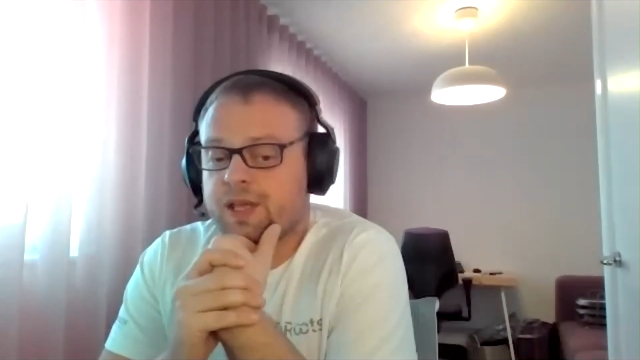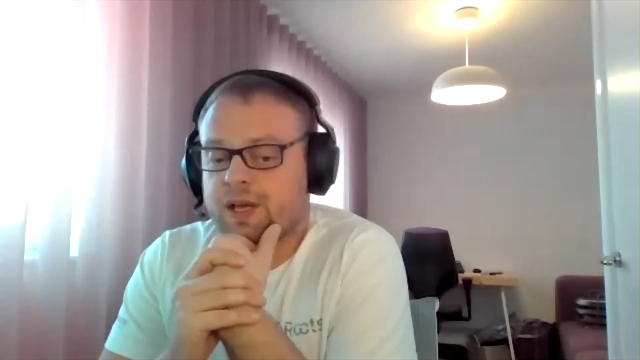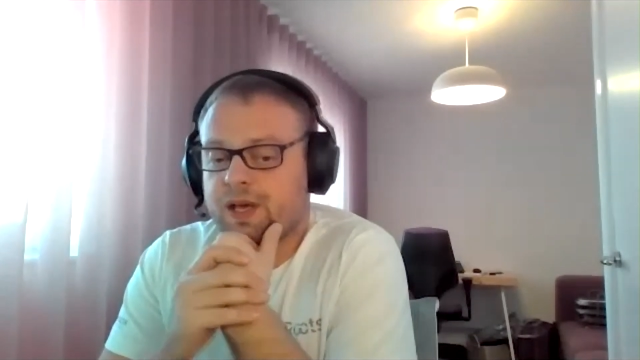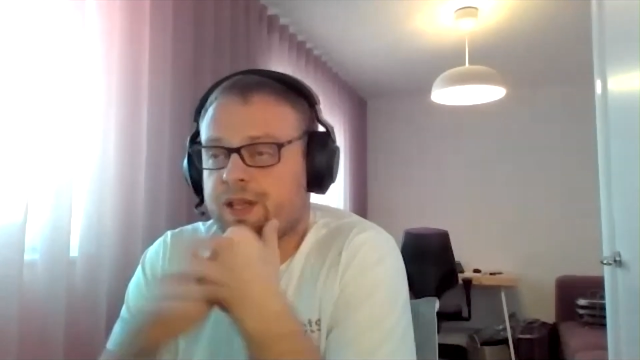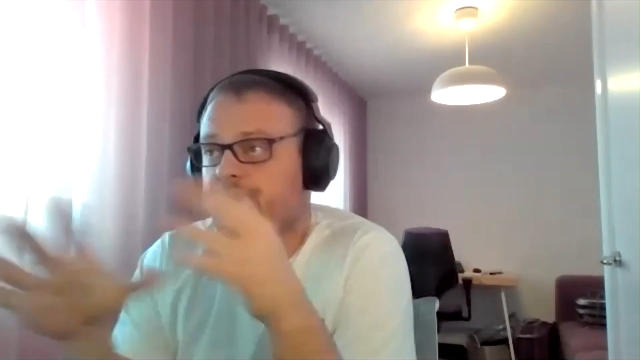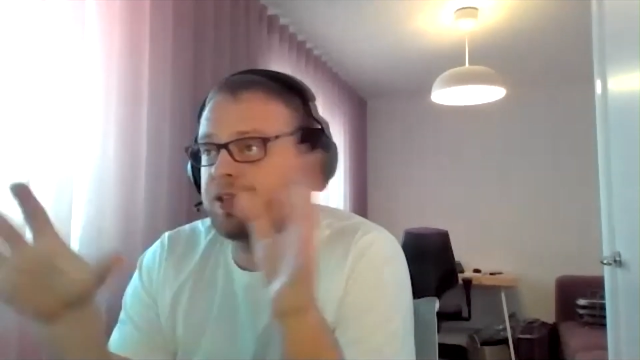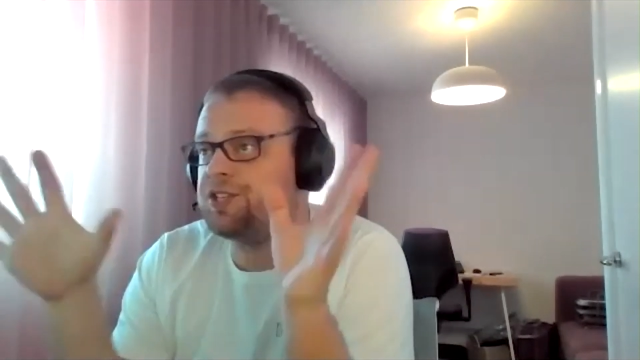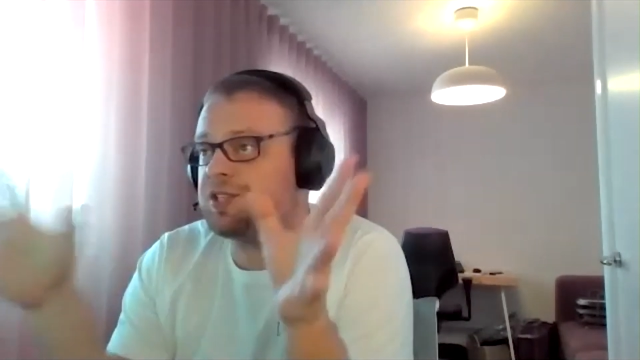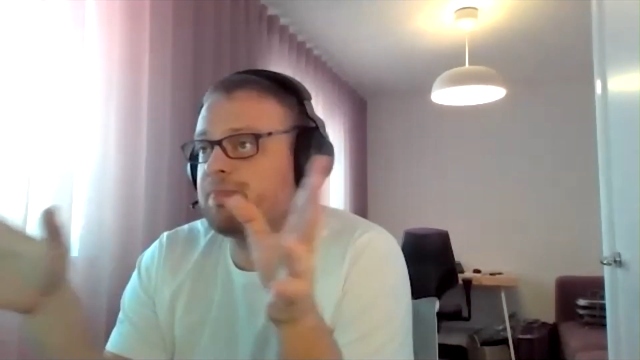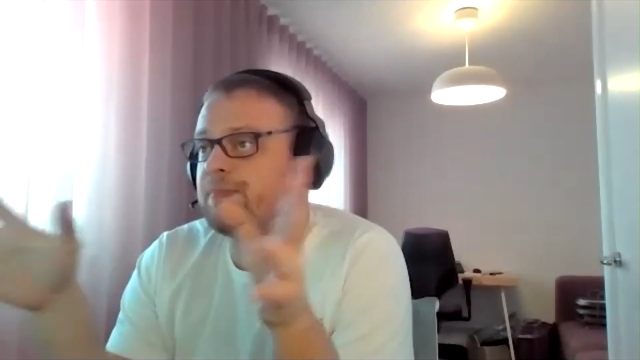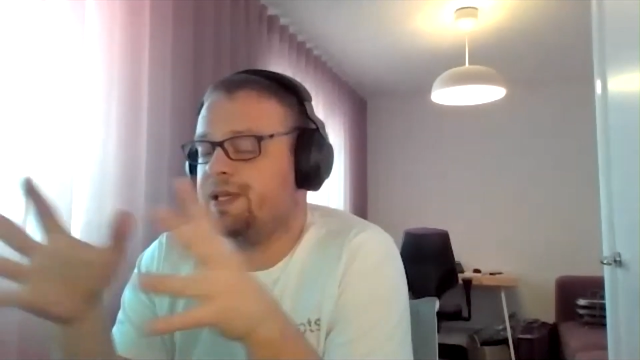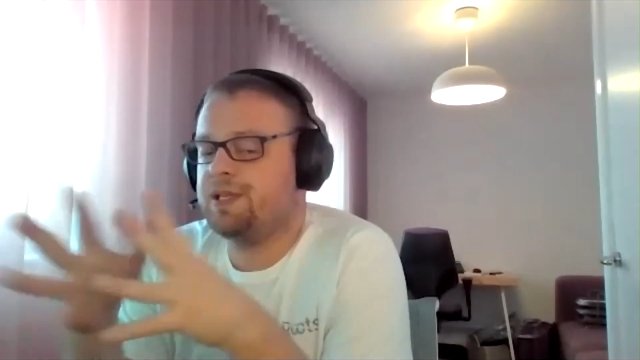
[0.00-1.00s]
other
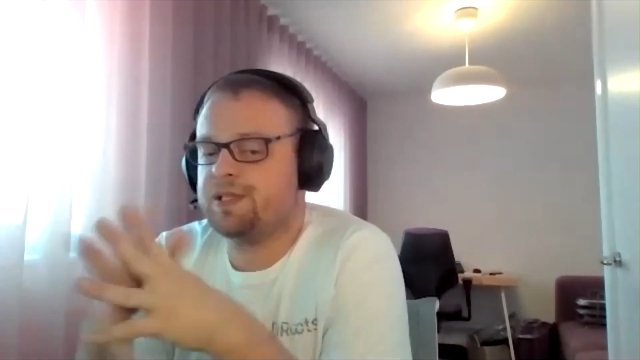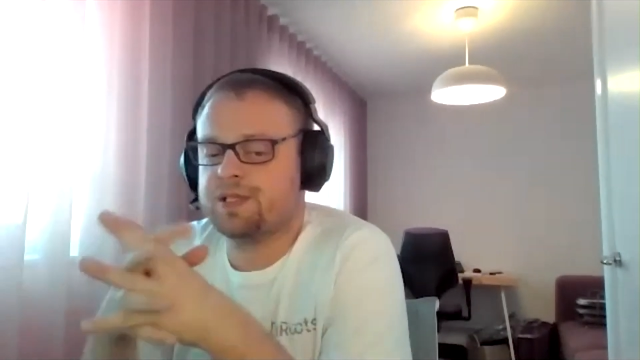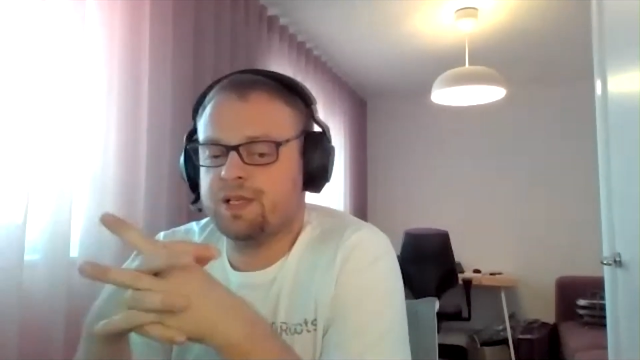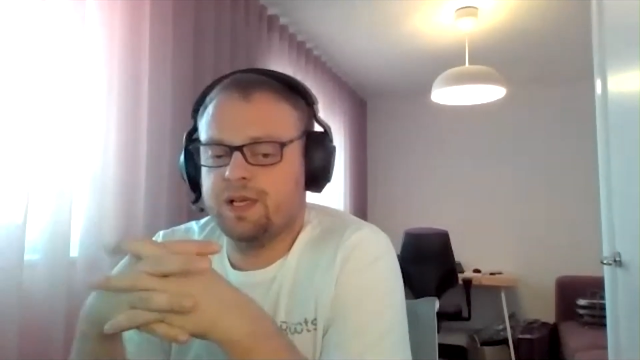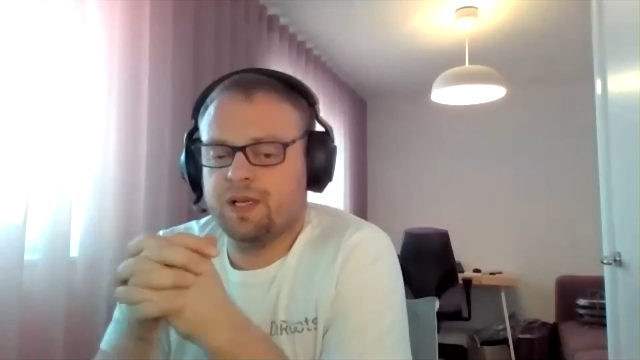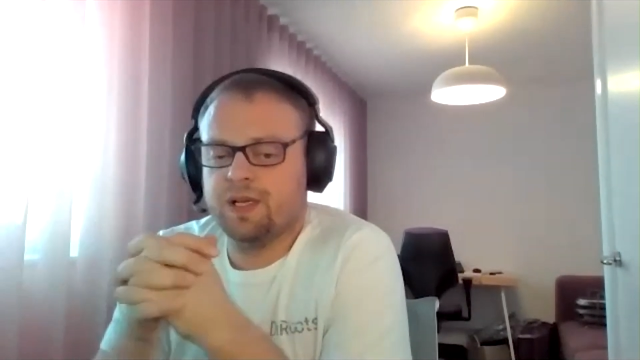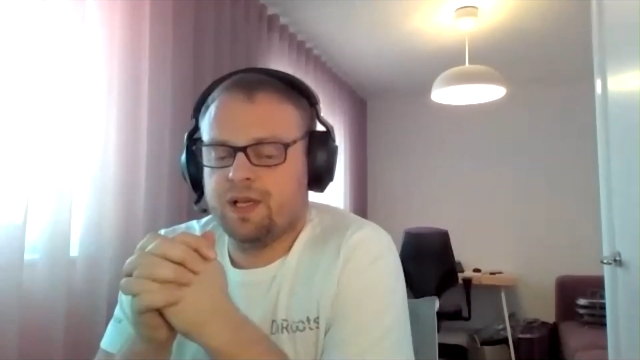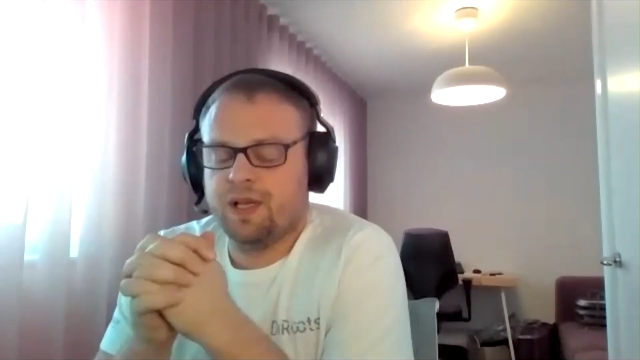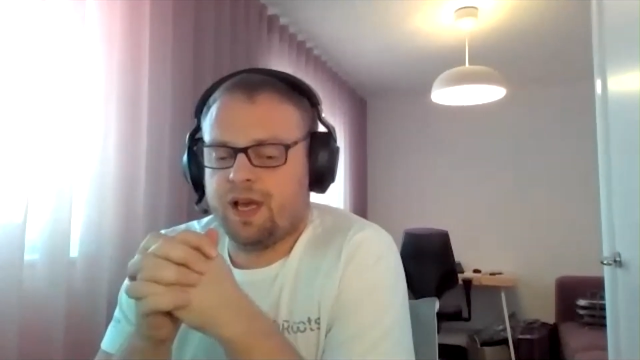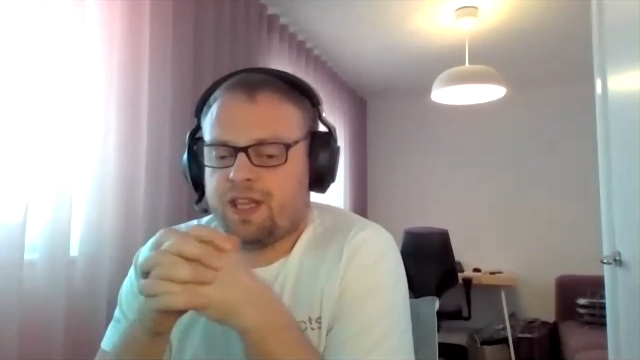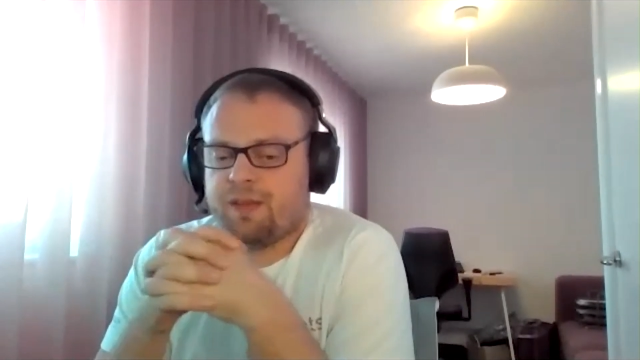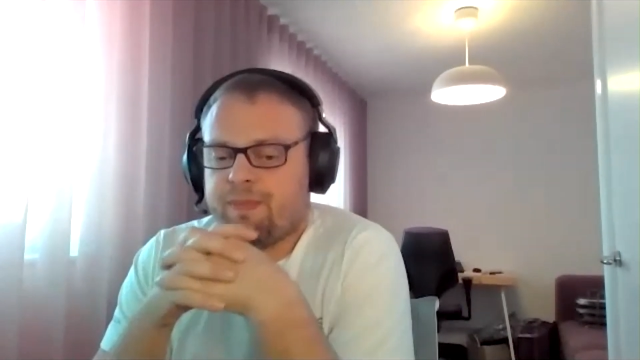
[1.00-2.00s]
disciplines,
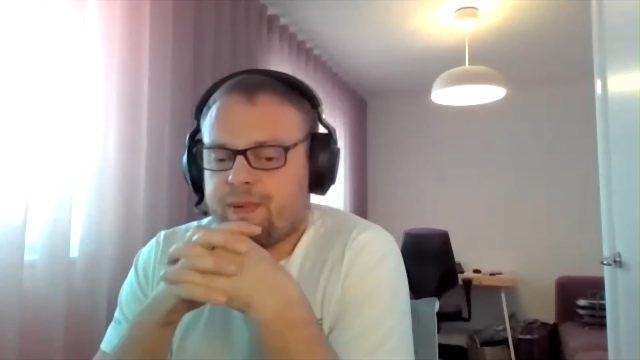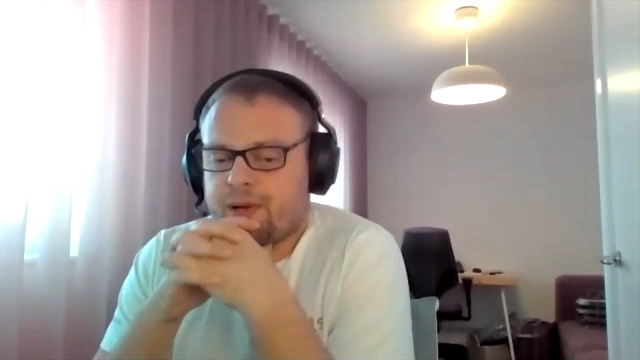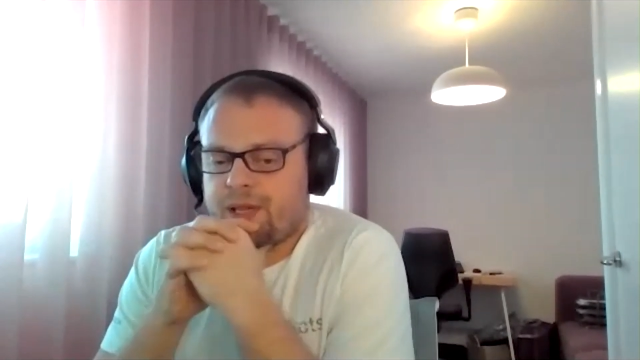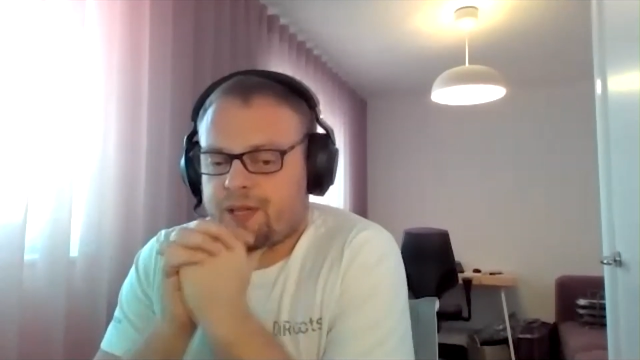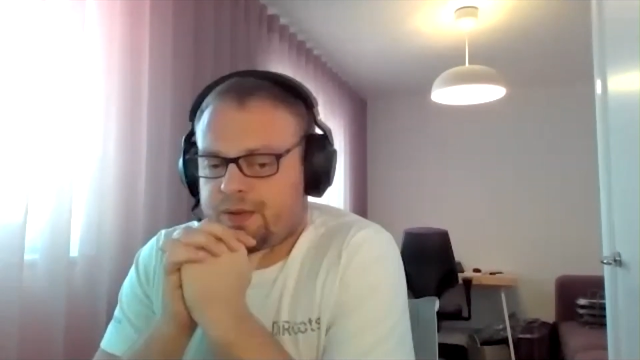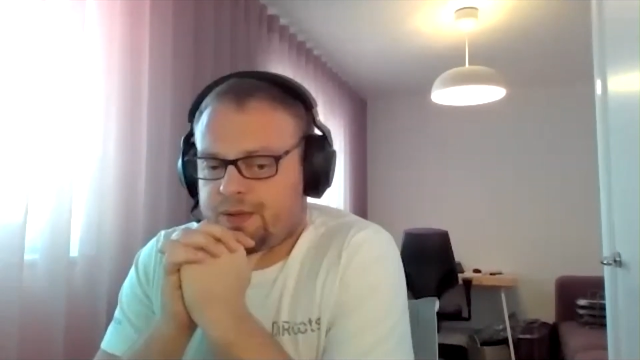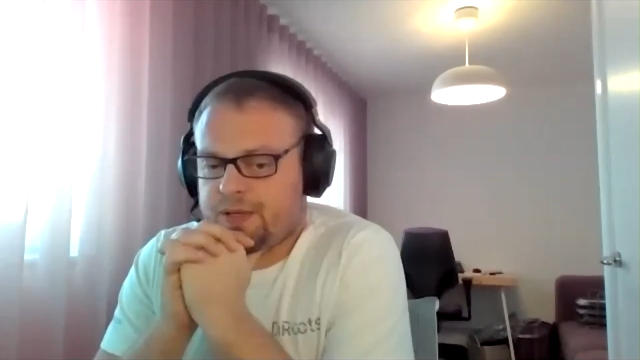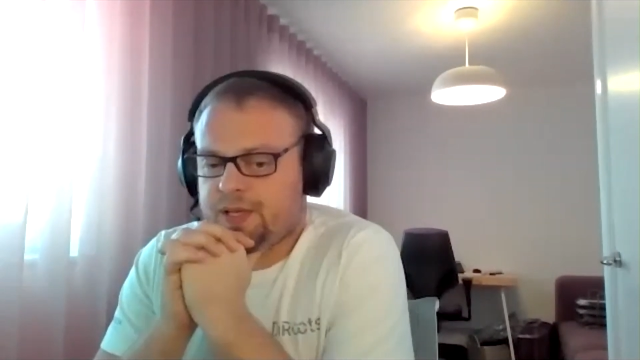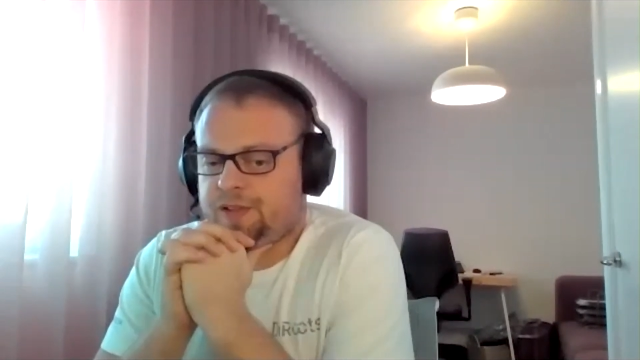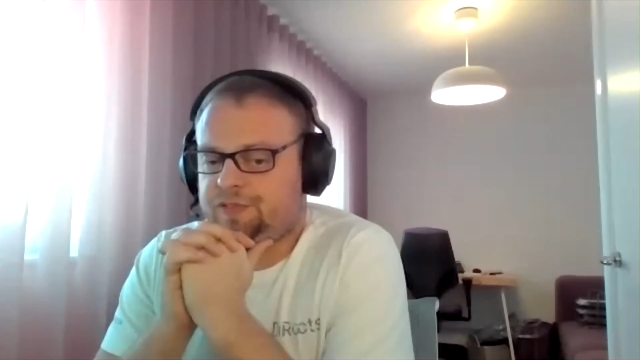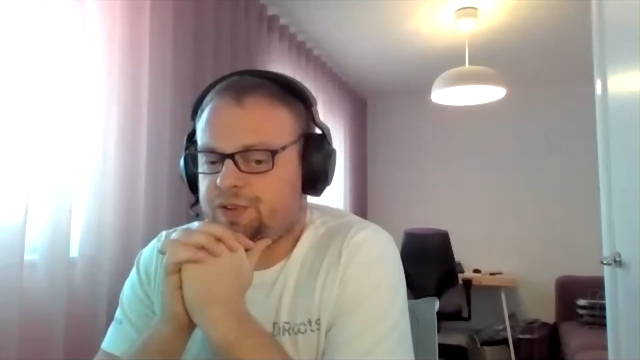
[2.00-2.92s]
other